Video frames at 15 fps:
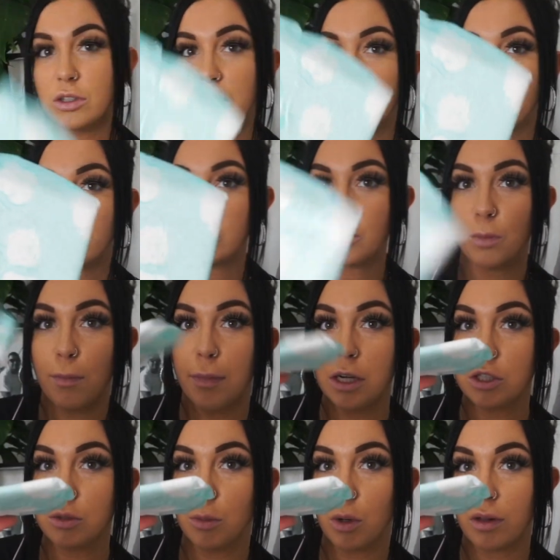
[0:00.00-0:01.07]
These are just
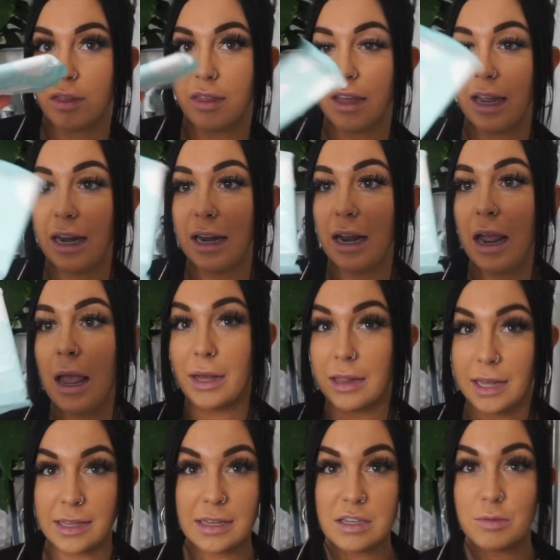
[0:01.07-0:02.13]
much more thin. I
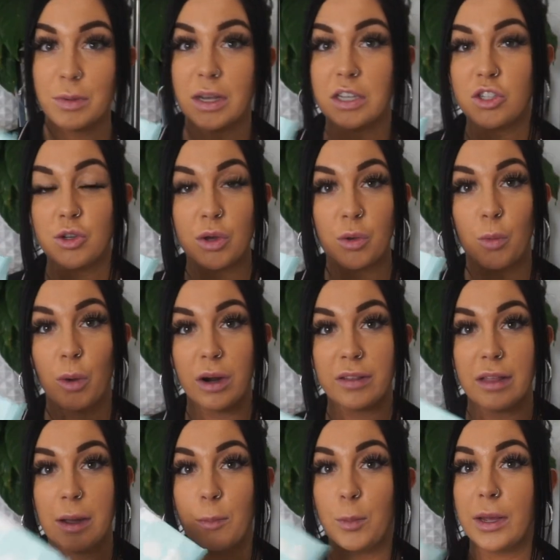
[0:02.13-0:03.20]
like these because you can wear
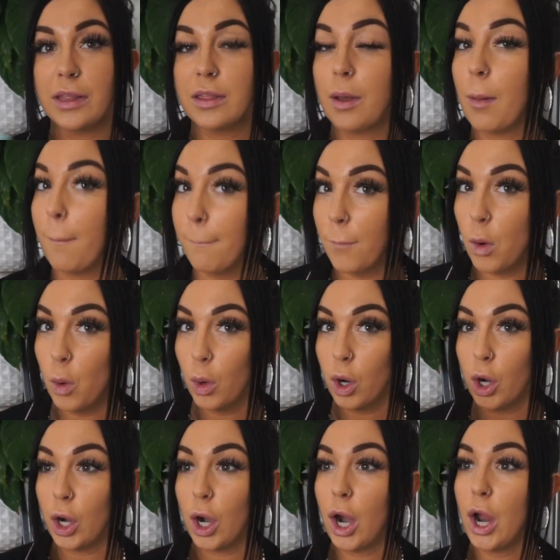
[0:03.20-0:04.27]
them with
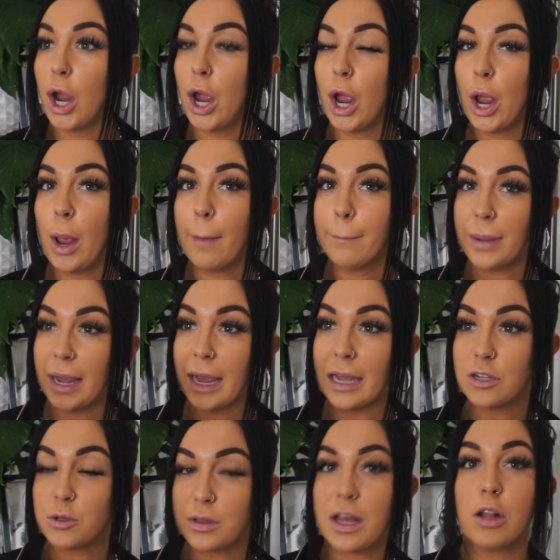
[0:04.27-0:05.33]
more
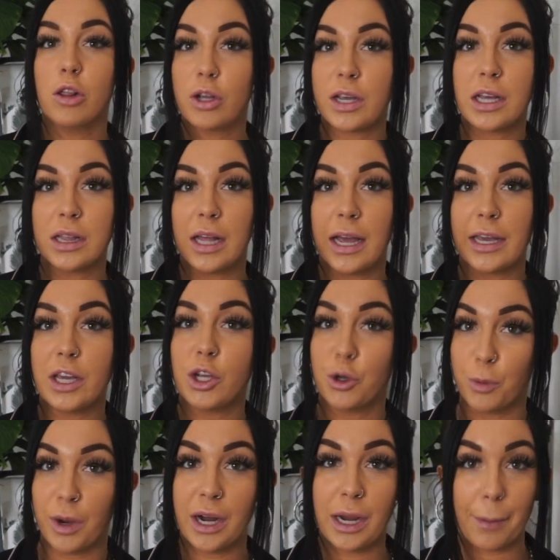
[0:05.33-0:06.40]
pants without looking like you're
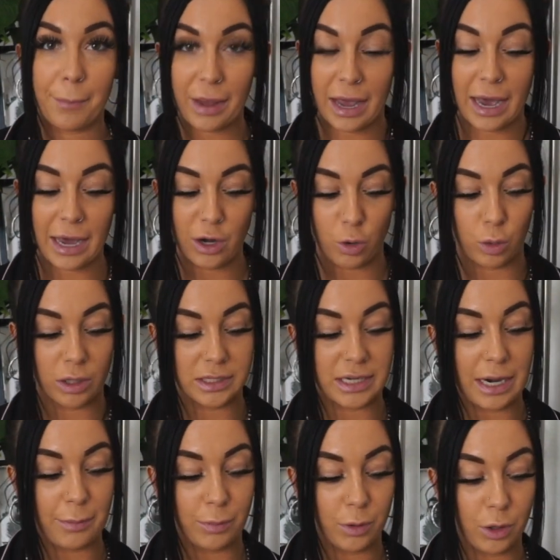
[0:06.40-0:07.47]
wearing a pad or a
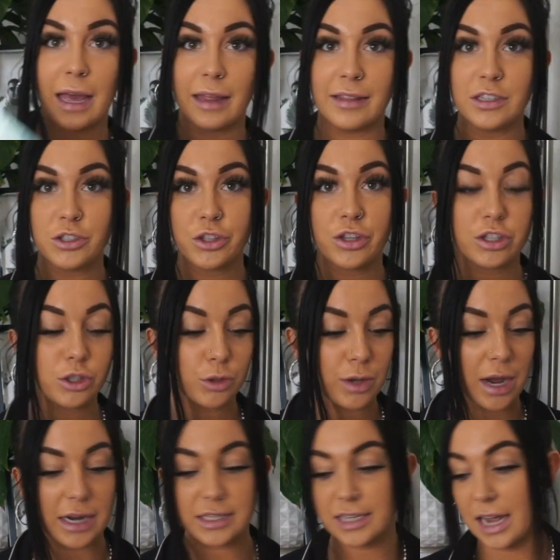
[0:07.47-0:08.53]
diaper. These are the two
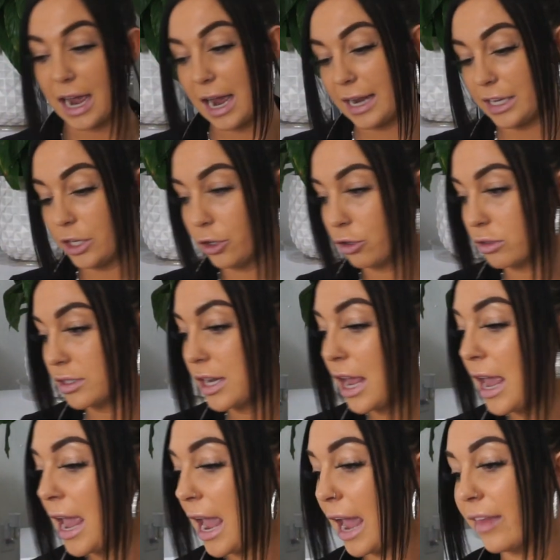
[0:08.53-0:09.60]
kinds that I used
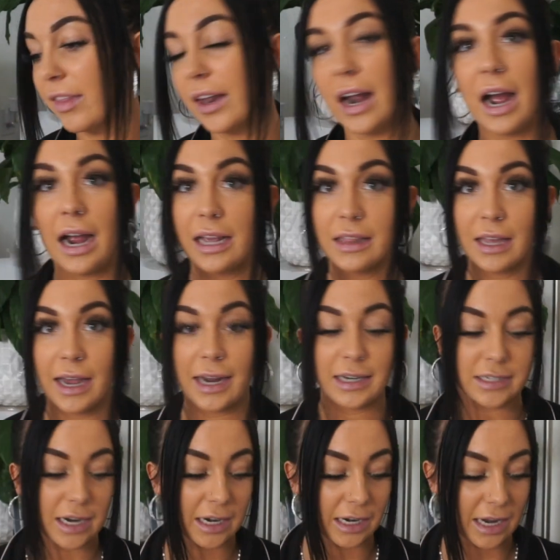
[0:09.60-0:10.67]
and that I
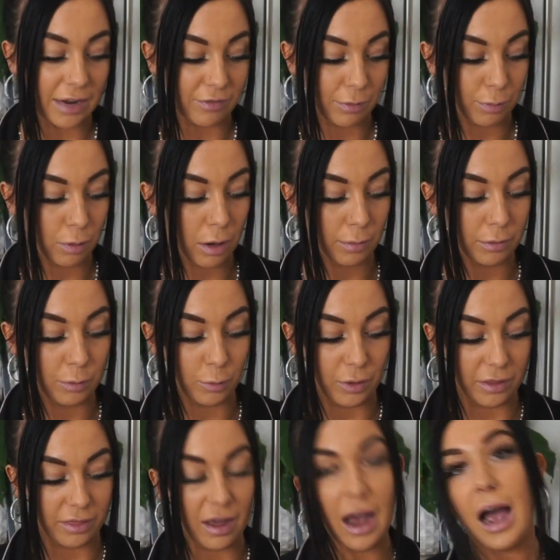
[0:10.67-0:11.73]
liked. I didn't have a problem
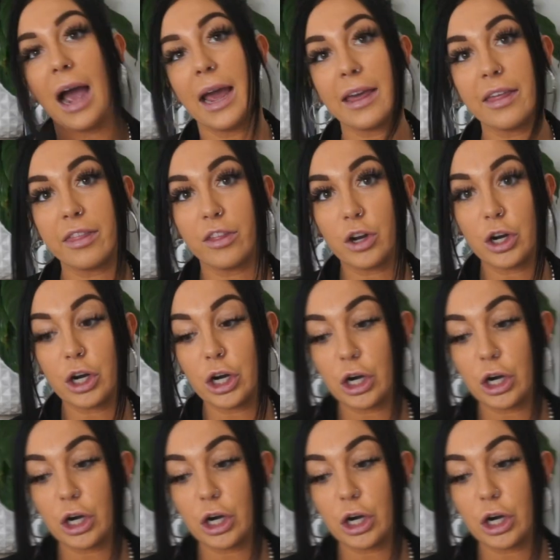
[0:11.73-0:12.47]
with either.